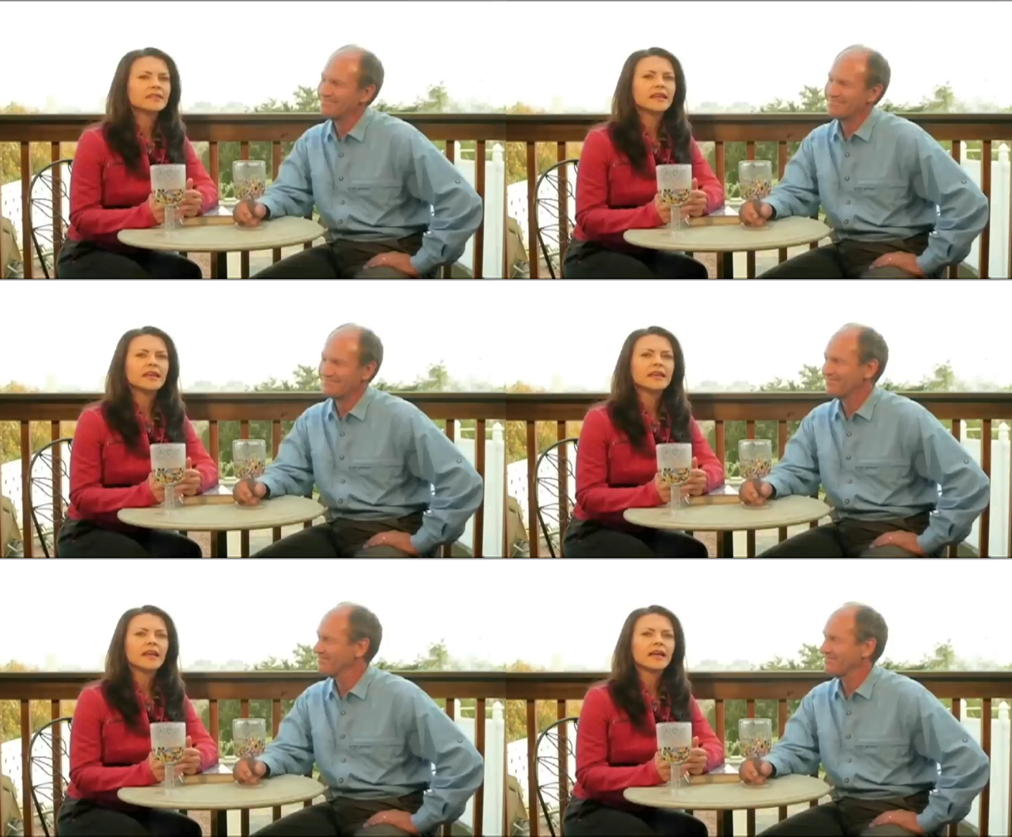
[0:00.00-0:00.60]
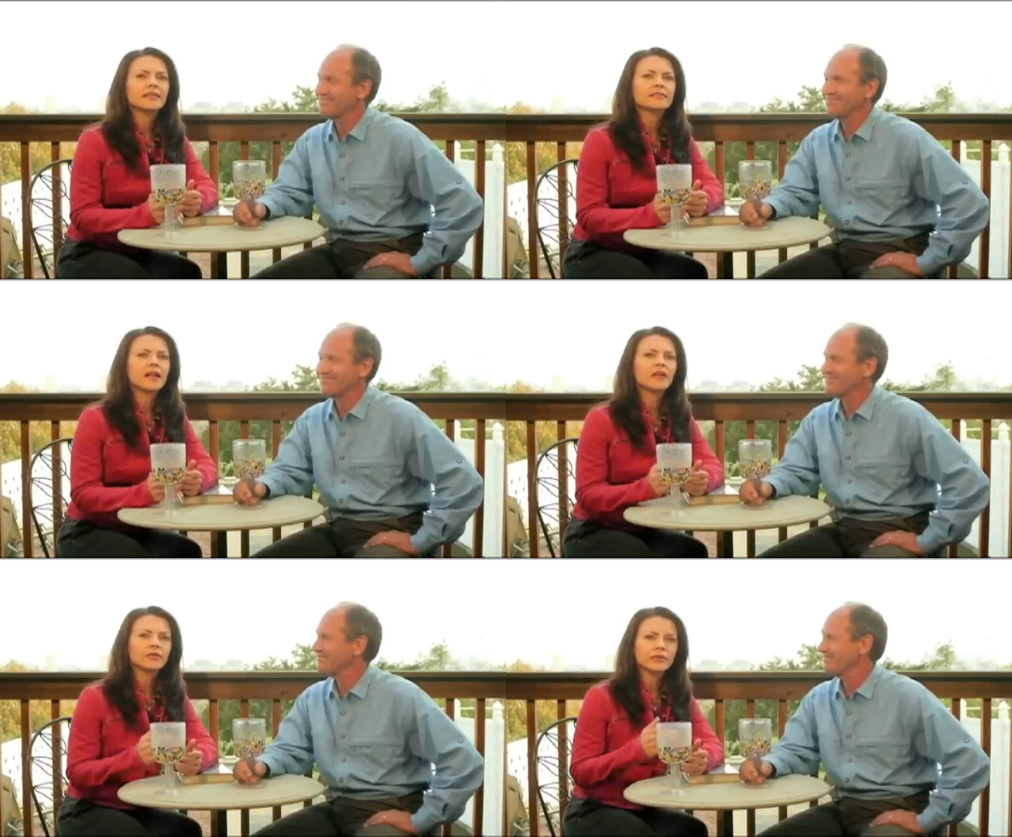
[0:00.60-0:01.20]
Speaker 1: He has
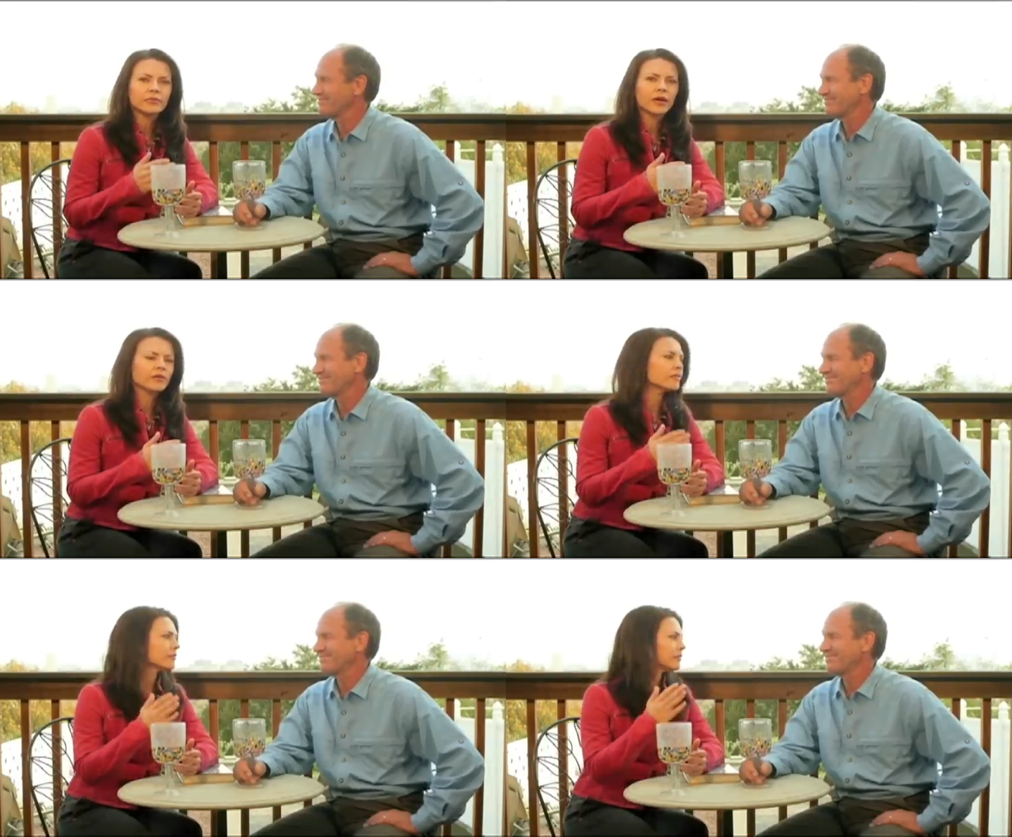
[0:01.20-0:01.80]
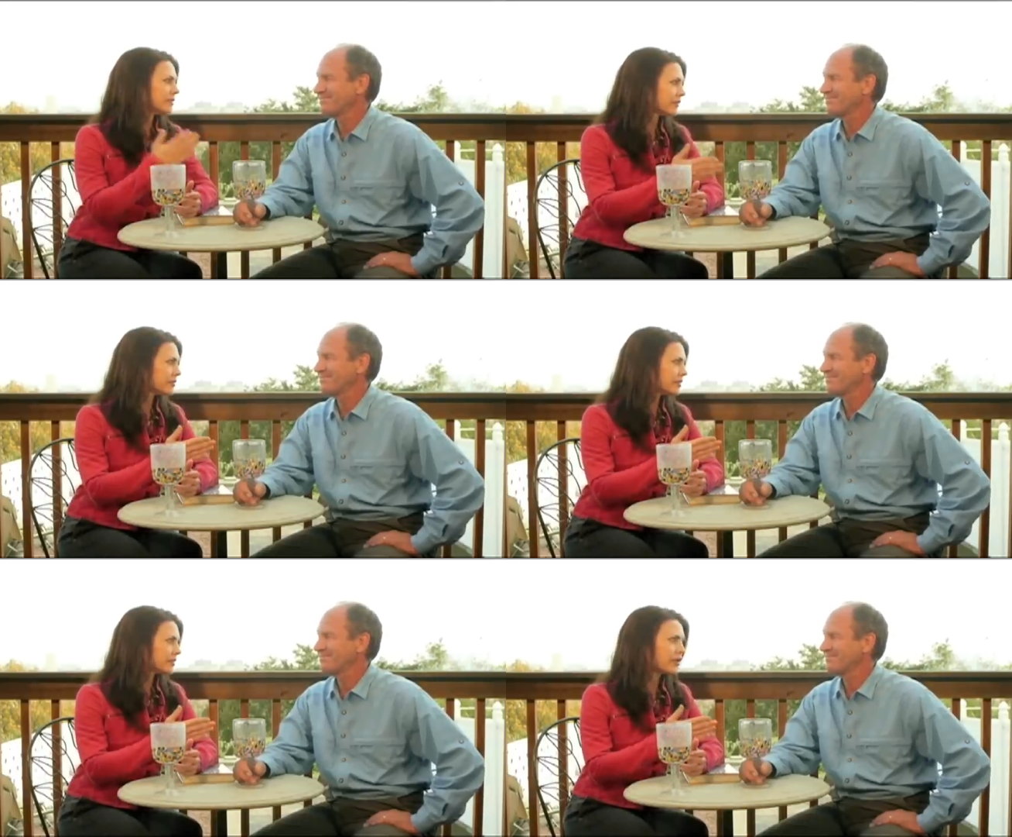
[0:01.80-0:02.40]
not only run from San
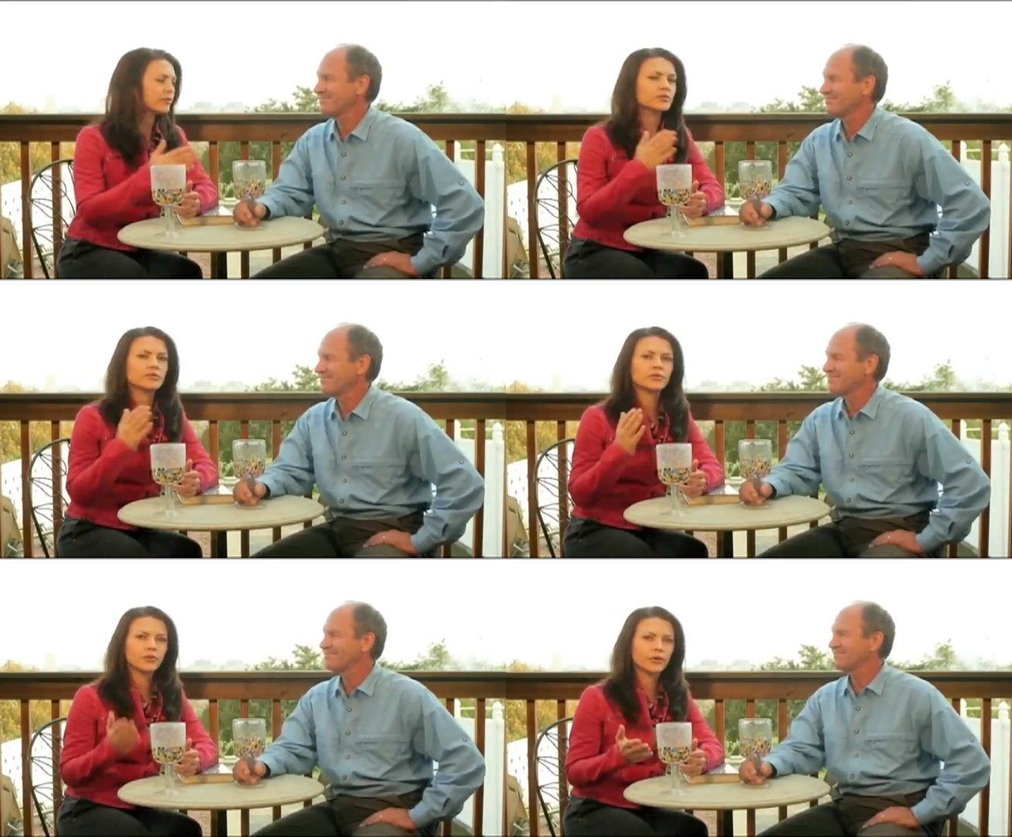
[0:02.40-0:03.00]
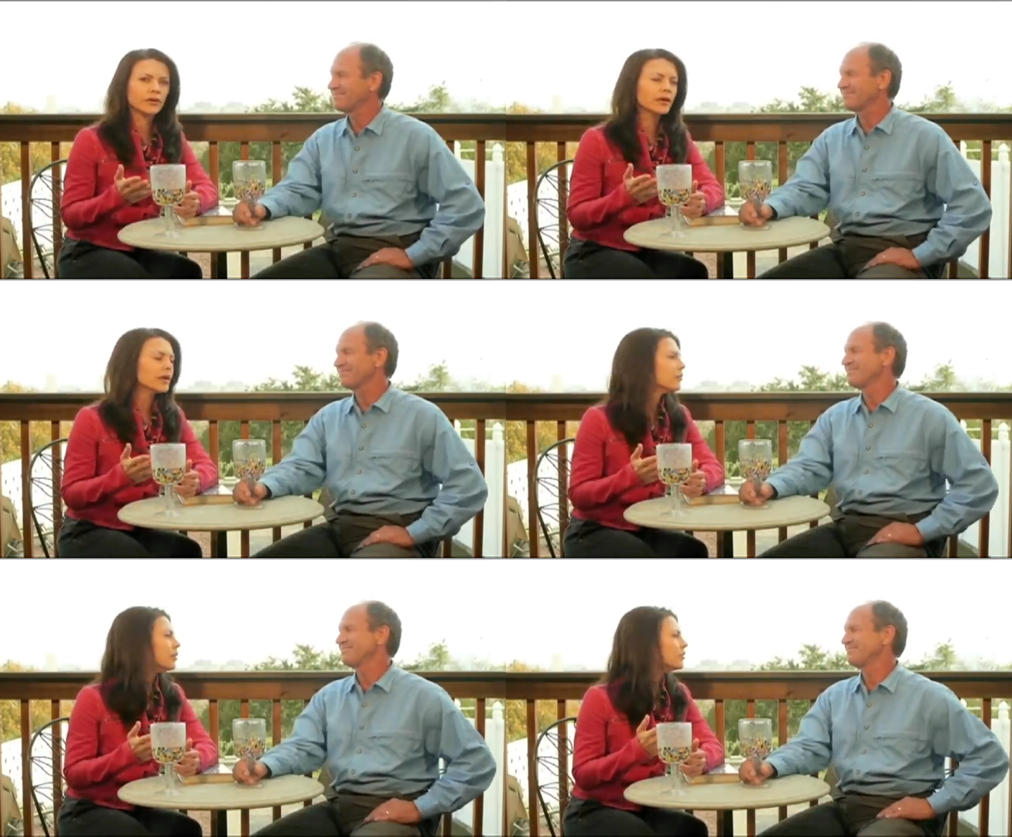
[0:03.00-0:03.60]
Francisco to New York,
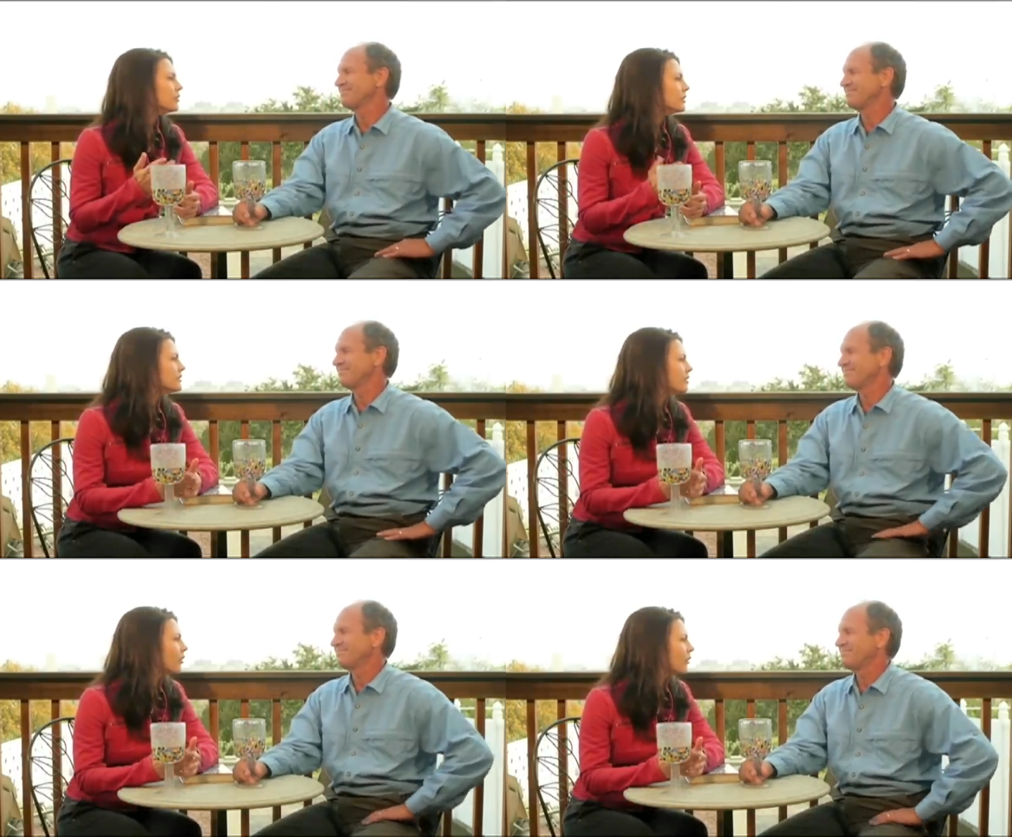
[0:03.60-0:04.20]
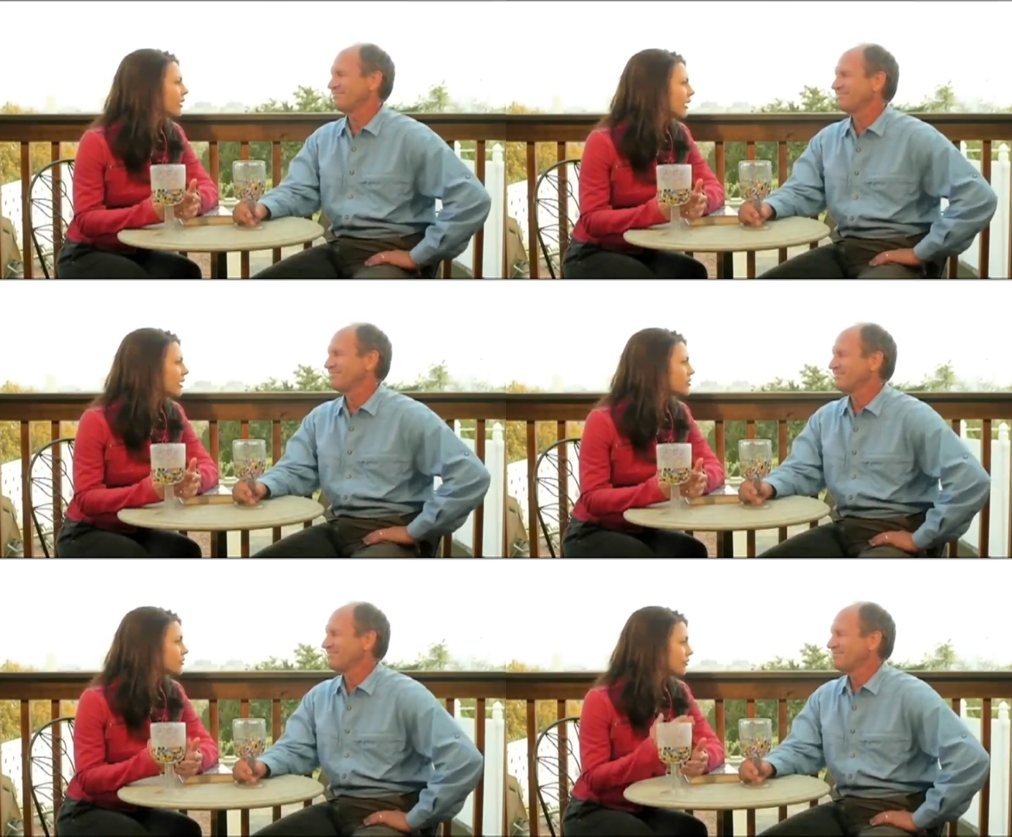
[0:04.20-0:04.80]
but you did so at
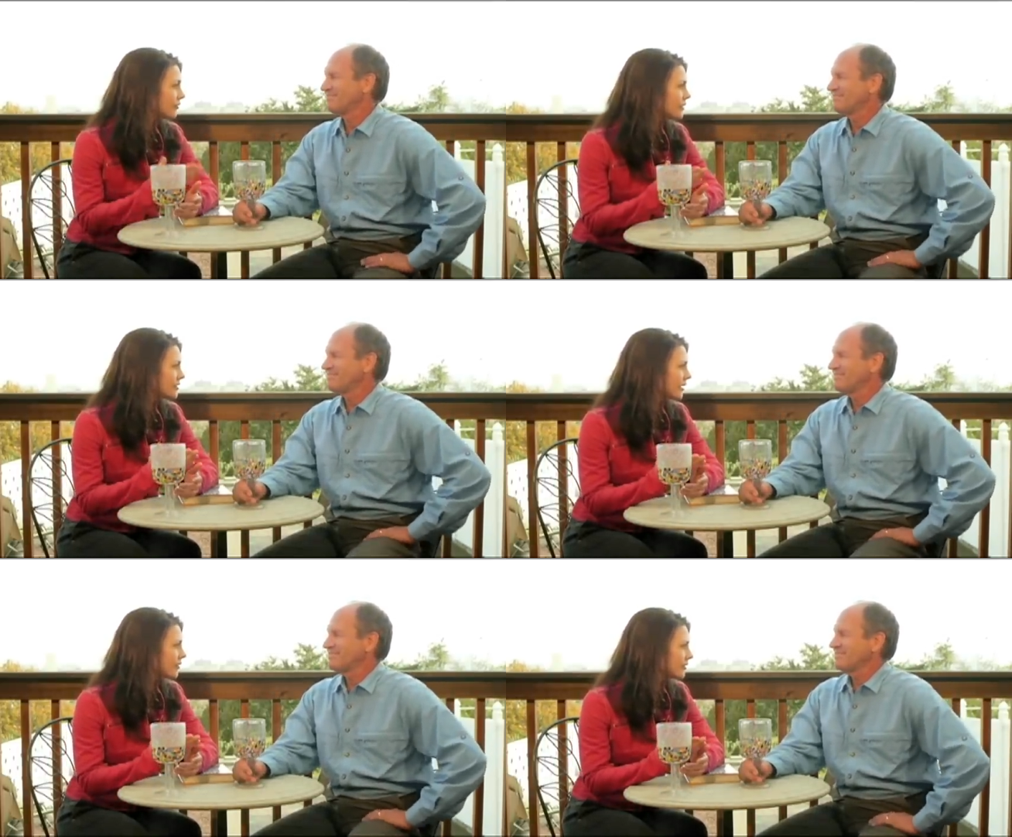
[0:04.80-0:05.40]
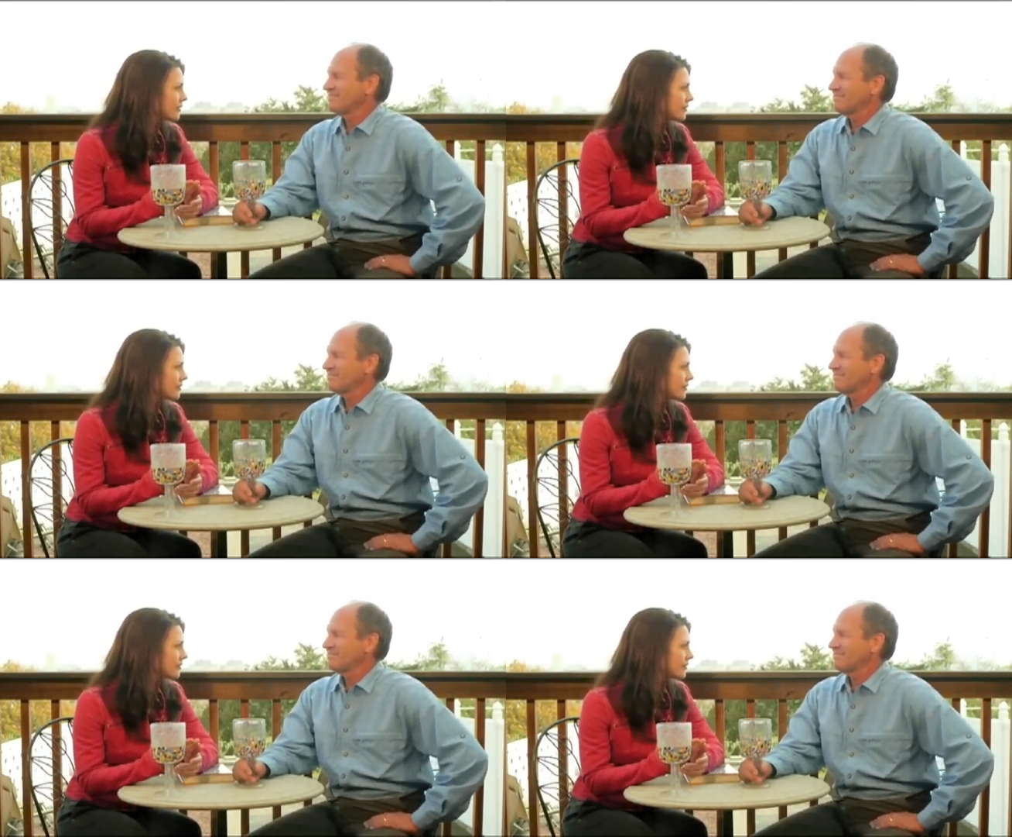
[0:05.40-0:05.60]
age 57?